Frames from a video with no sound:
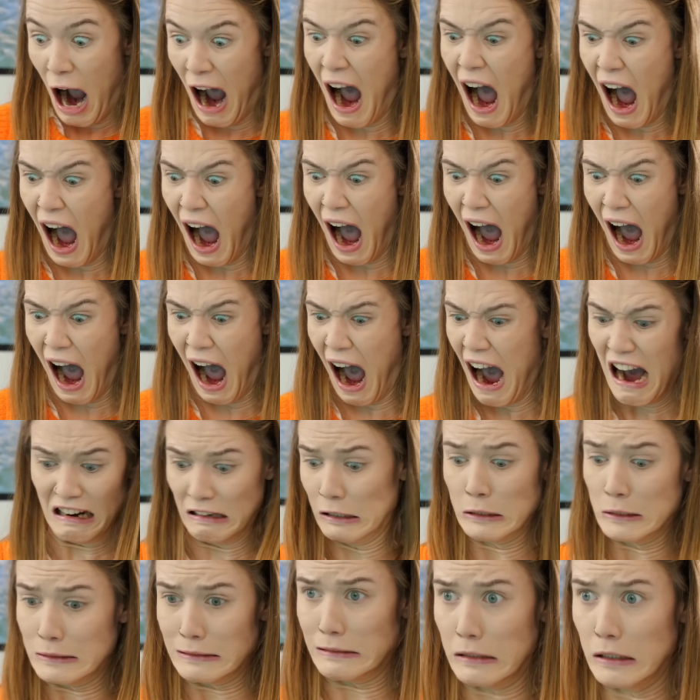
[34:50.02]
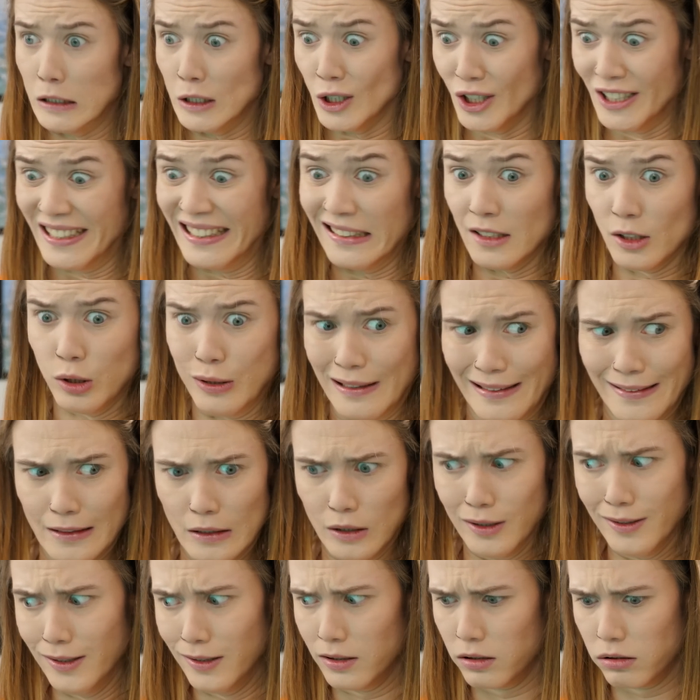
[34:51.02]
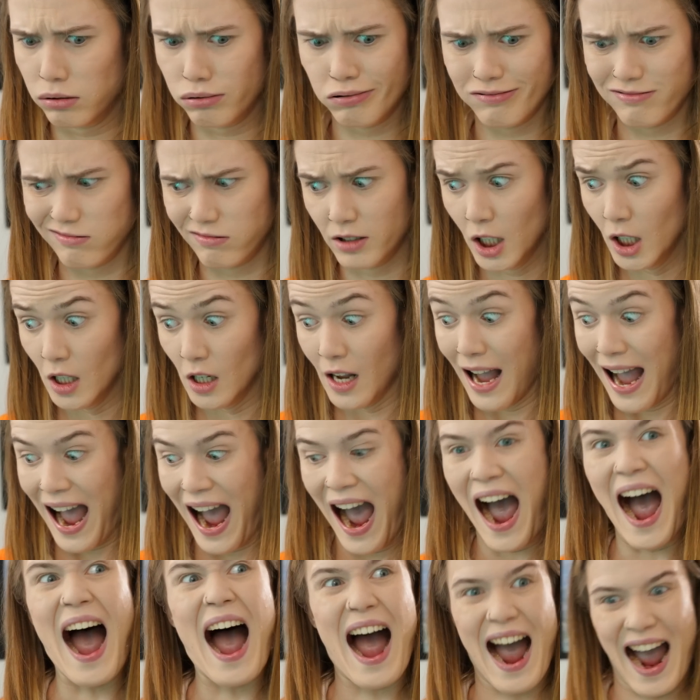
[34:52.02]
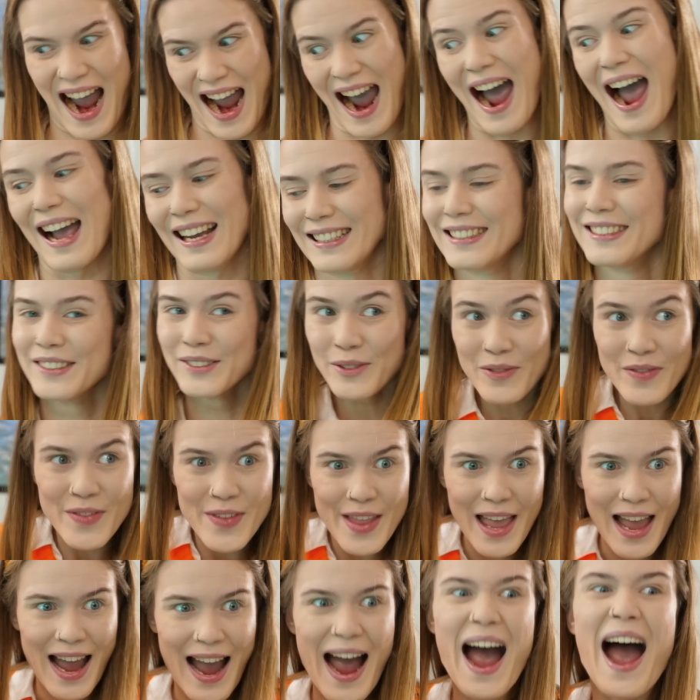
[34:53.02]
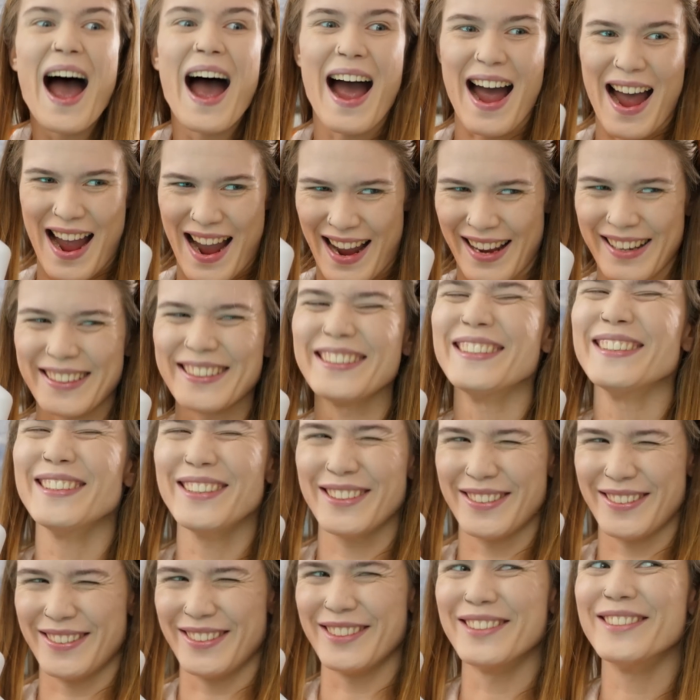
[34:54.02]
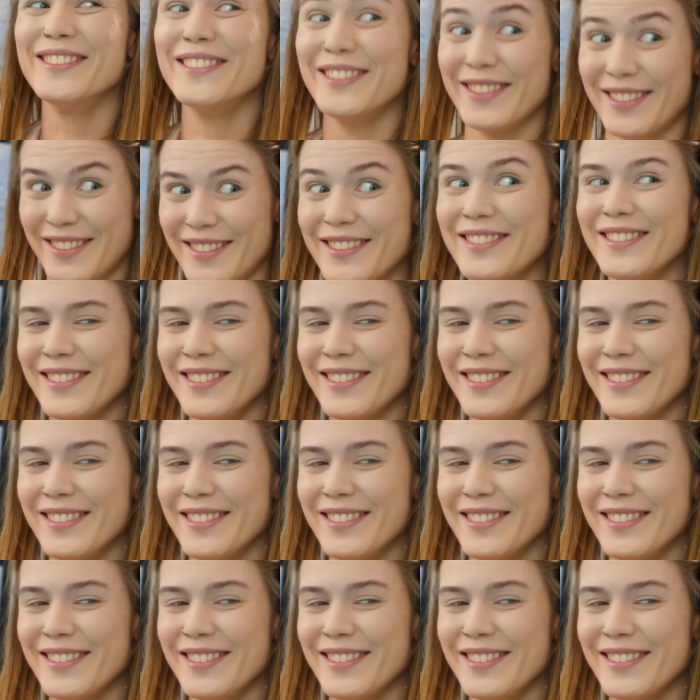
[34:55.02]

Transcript: What is this stain? Come on, think! Aha! Bleach will do the